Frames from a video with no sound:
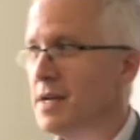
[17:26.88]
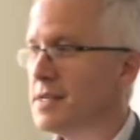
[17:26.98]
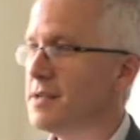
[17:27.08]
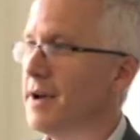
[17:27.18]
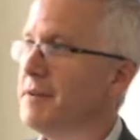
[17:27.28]

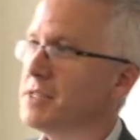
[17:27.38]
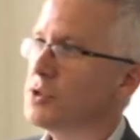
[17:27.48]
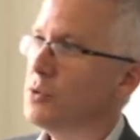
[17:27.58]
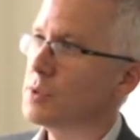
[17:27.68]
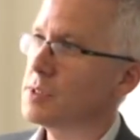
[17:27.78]
So having
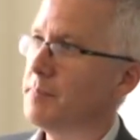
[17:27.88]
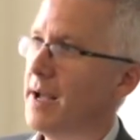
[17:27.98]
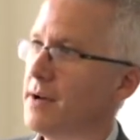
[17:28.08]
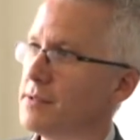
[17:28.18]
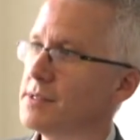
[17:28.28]
talked
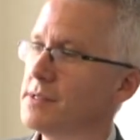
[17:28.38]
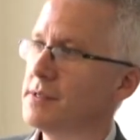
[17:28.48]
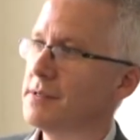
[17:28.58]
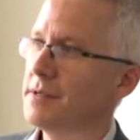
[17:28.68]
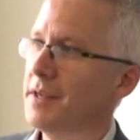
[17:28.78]
about
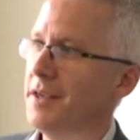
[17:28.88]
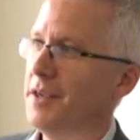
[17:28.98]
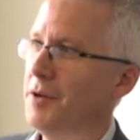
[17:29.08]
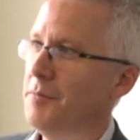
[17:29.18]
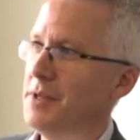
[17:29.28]

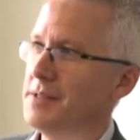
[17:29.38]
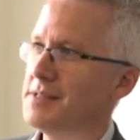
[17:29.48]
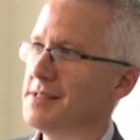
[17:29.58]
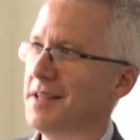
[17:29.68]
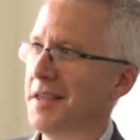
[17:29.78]

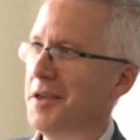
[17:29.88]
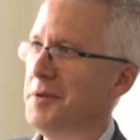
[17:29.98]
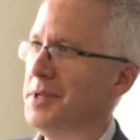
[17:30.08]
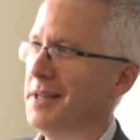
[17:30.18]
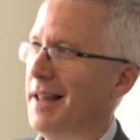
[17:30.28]
humans, the
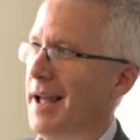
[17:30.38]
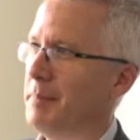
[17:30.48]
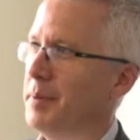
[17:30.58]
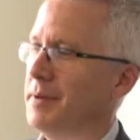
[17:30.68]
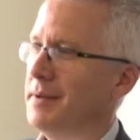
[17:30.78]
human
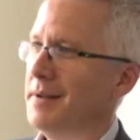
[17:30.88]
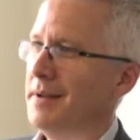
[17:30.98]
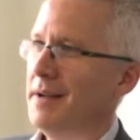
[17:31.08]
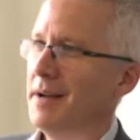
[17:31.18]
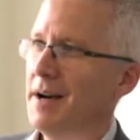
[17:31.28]
lab,
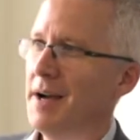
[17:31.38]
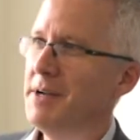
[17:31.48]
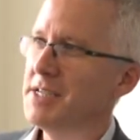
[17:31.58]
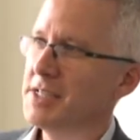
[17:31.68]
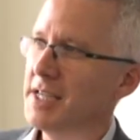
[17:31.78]
I'm
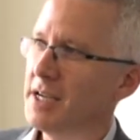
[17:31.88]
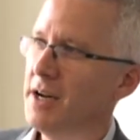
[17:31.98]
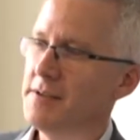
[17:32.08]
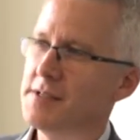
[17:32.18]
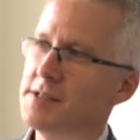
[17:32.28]
actually
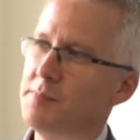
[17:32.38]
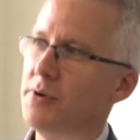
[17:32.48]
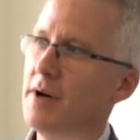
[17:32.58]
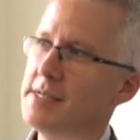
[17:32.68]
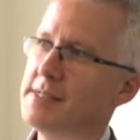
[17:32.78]
kind of
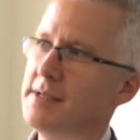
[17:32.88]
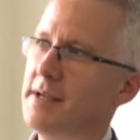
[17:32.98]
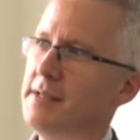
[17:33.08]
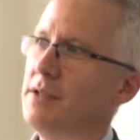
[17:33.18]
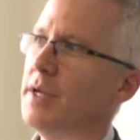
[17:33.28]
surprised
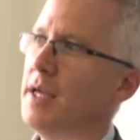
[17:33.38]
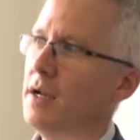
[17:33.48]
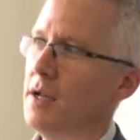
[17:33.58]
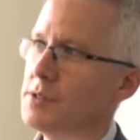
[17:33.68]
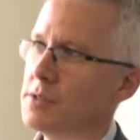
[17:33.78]
in looking
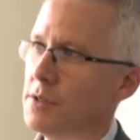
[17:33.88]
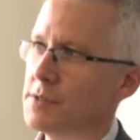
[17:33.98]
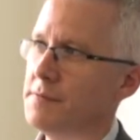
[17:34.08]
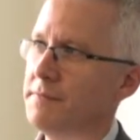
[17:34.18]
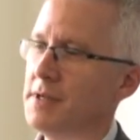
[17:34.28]
at
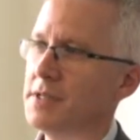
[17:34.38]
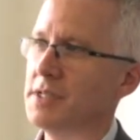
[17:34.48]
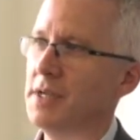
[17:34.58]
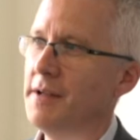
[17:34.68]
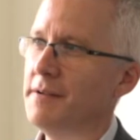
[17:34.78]
loss of
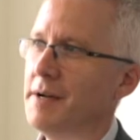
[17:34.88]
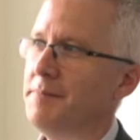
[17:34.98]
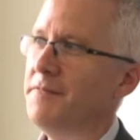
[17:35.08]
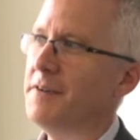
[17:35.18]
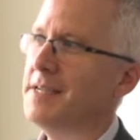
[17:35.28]
function.
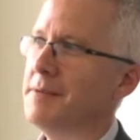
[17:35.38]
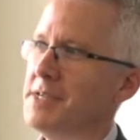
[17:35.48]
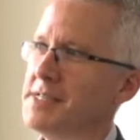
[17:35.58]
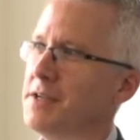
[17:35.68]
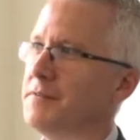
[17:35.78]
I'm finding
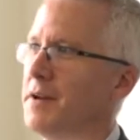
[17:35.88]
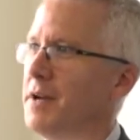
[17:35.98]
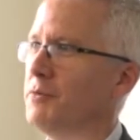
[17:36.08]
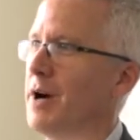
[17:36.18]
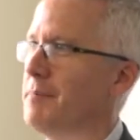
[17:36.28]
myself
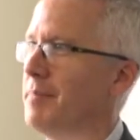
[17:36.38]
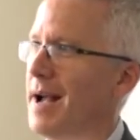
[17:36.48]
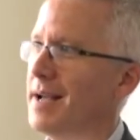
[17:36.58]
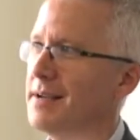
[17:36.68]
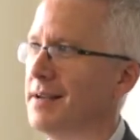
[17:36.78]
going right
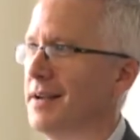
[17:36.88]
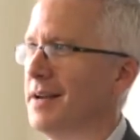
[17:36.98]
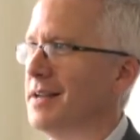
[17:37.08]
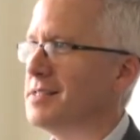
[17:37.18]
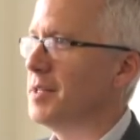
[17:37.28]
back
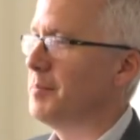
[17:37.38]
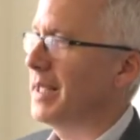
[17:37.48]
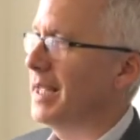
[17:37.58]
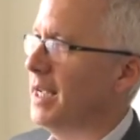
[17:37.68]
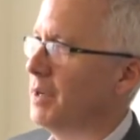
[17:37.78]
to the
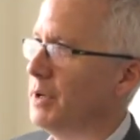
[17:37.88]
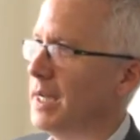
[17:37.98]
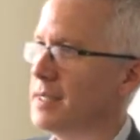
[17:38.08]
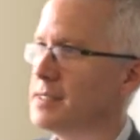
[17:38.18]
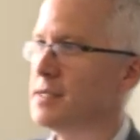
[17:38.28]
beginning,
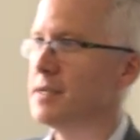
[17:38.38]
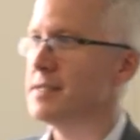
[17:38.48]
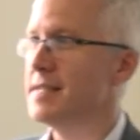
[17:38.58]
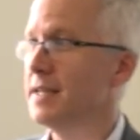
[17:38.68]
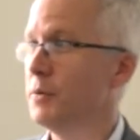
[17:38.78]
really, and starting
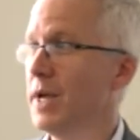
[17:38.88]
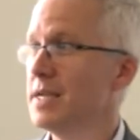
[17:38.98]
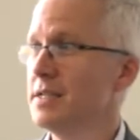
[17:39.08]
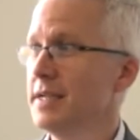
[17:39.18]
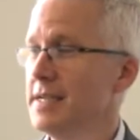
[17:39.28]
to think that we
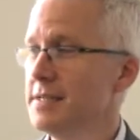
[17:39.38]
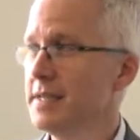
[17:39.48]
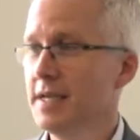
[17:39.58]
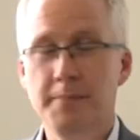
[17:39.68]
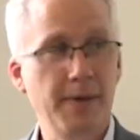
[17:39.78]
actually need to
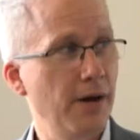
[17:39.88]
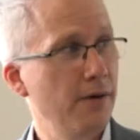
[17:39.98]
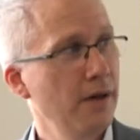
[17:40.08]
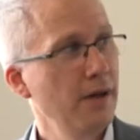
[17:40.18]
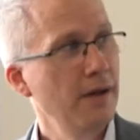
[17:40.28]
think about